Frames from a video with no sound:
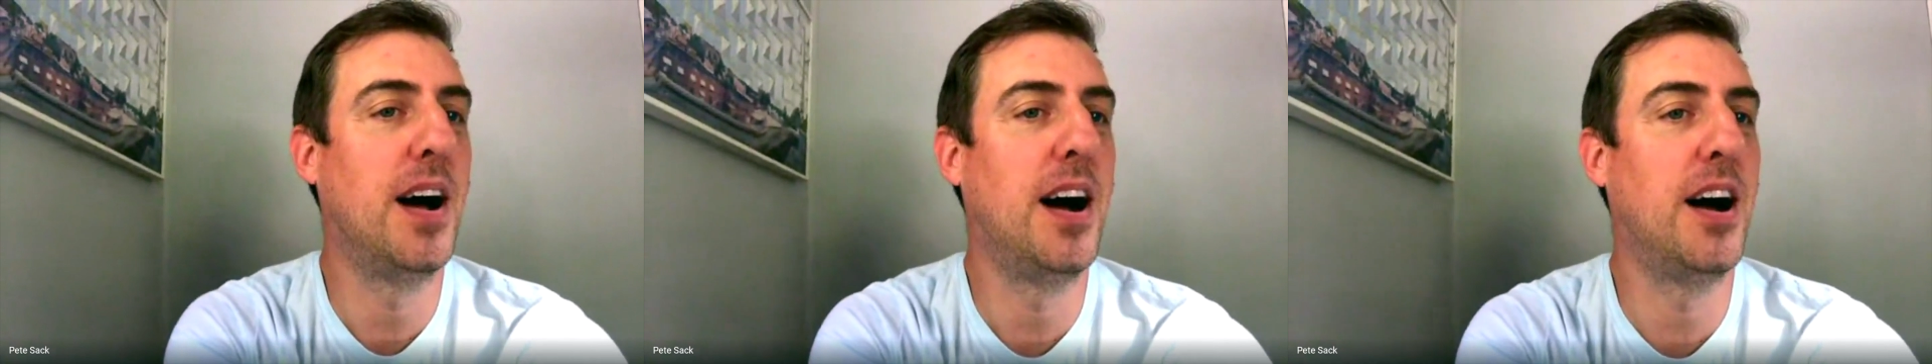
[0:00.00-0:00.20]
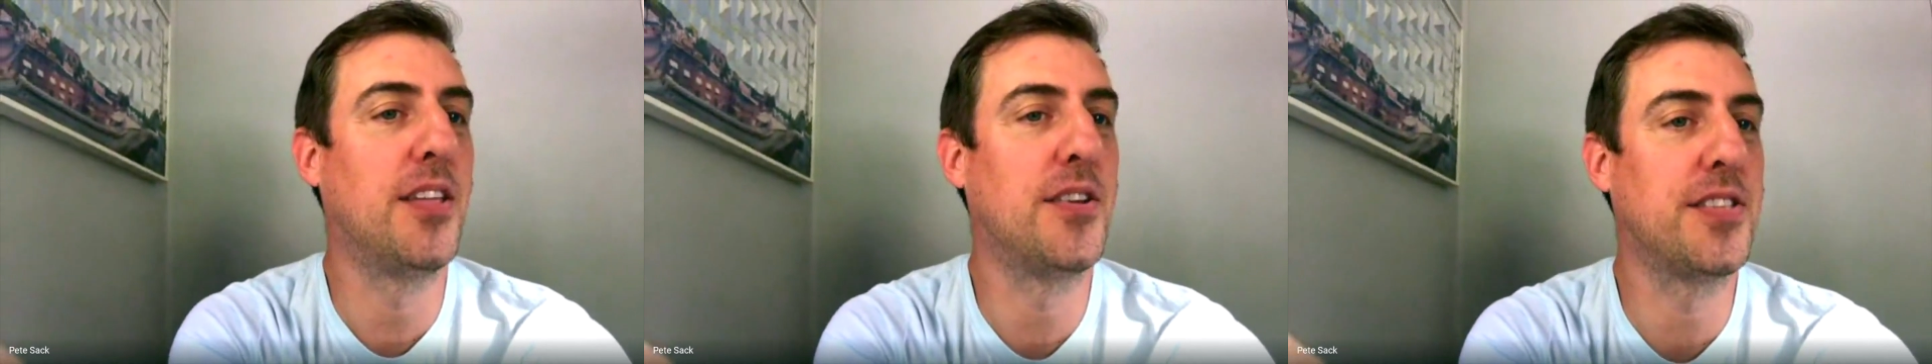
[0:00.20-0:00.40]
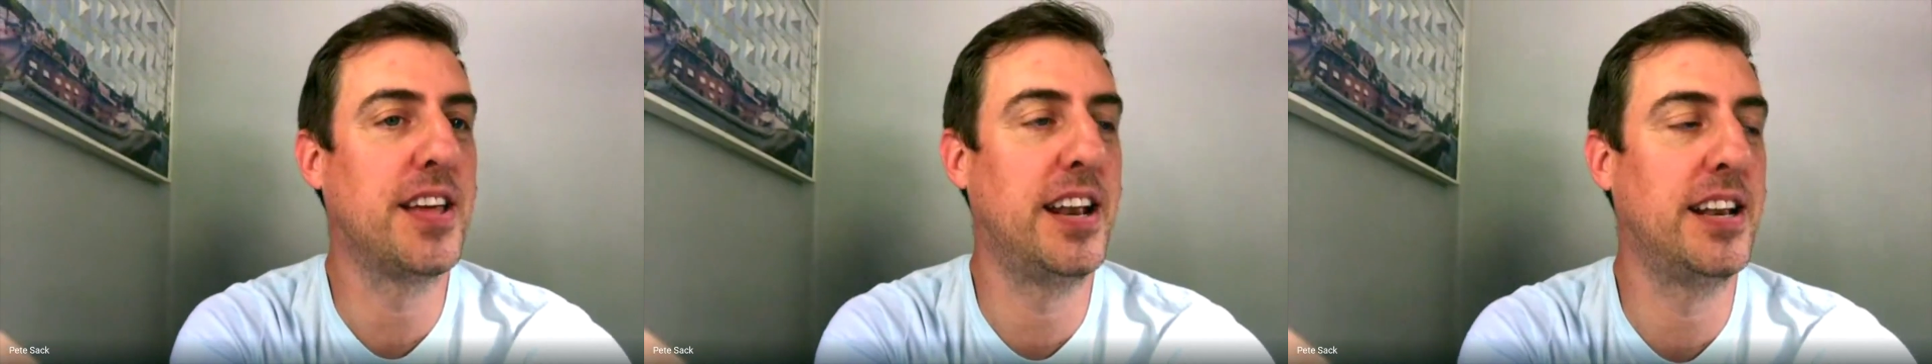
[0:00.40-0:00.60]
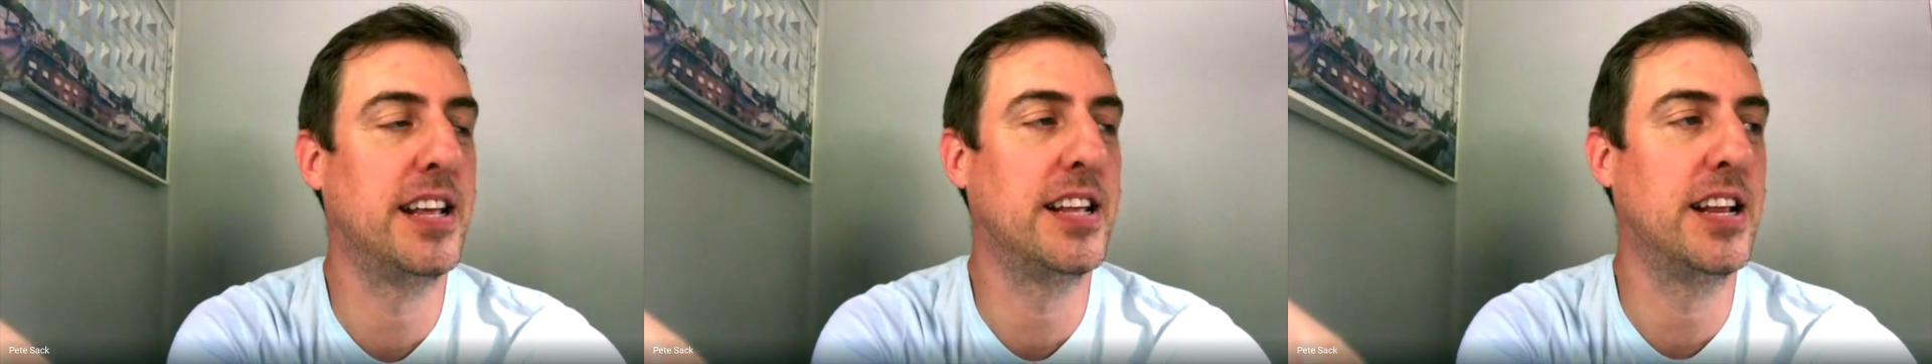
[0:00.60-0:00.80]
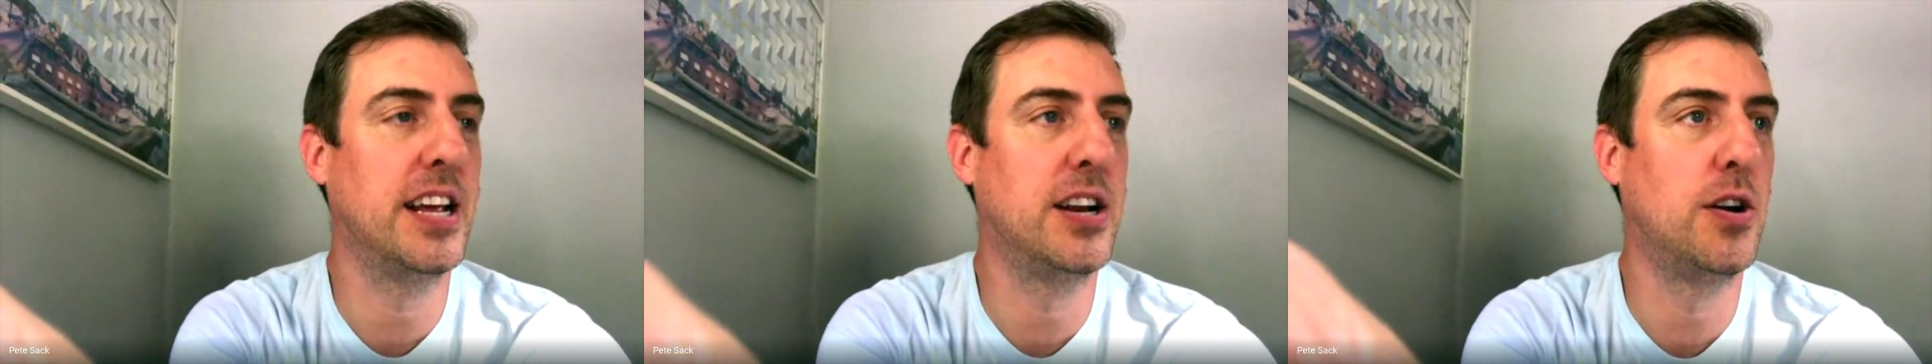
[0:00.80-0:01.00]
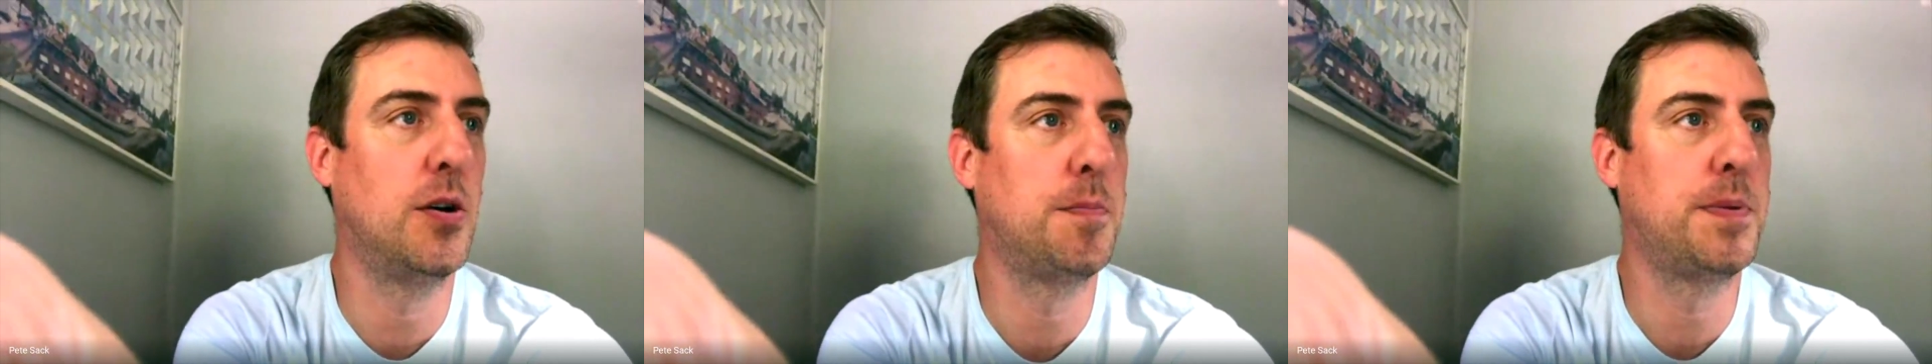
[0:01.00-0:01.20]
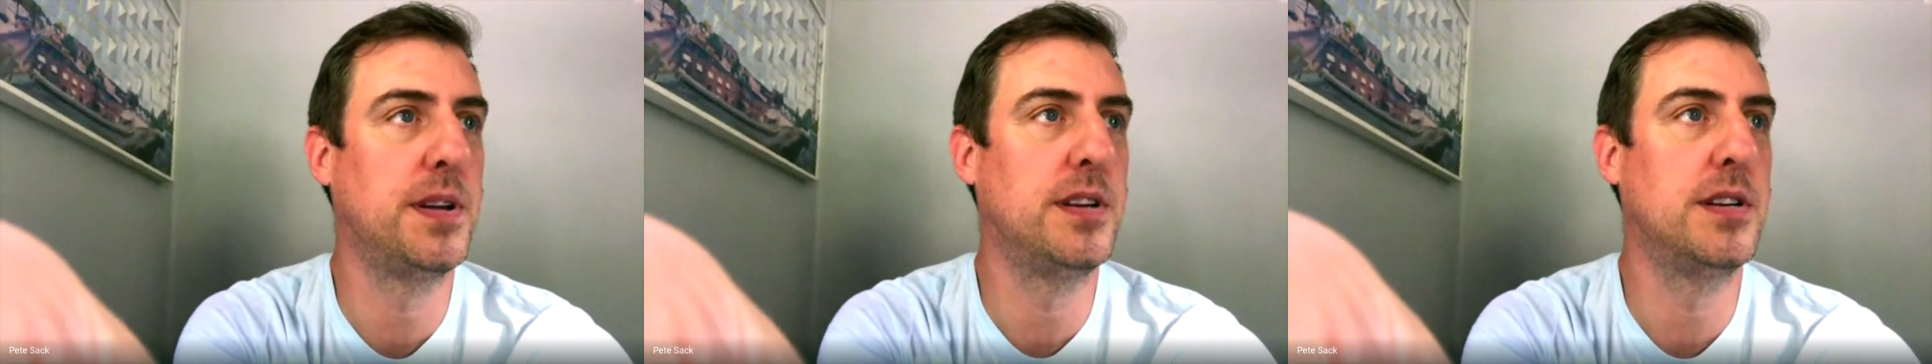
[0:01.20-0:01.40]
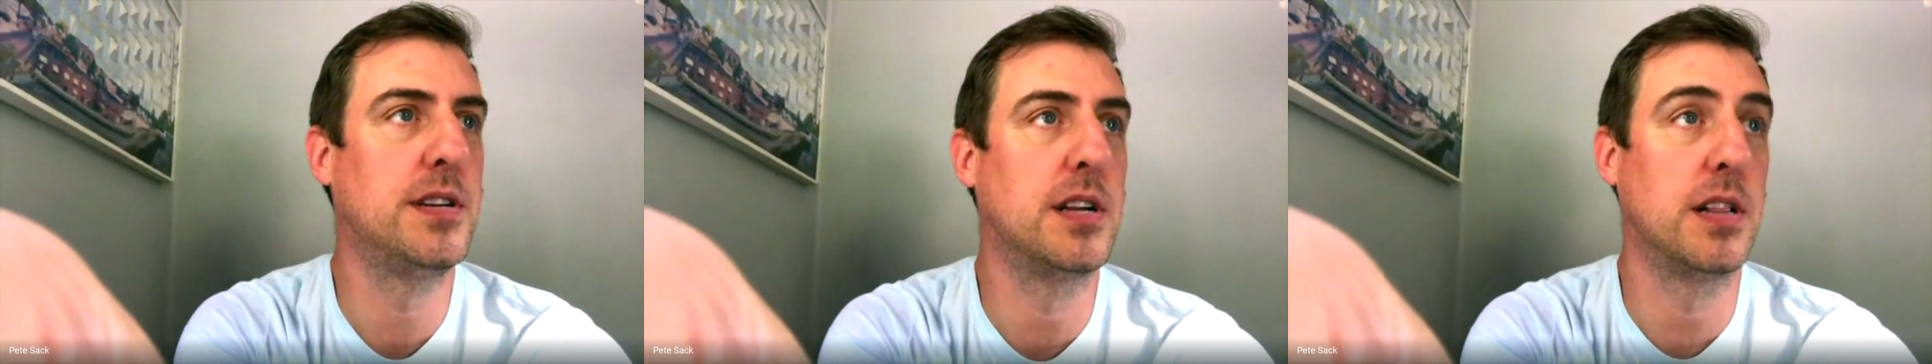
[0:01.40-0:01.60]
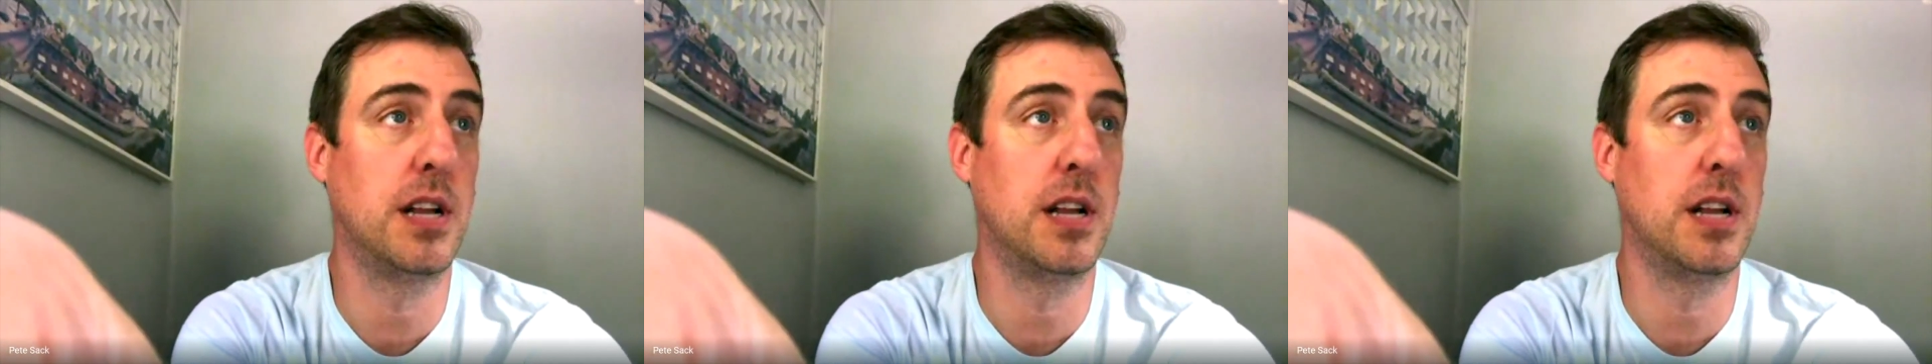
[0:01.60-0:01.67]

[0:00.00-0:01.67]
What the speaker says: Other than it opened,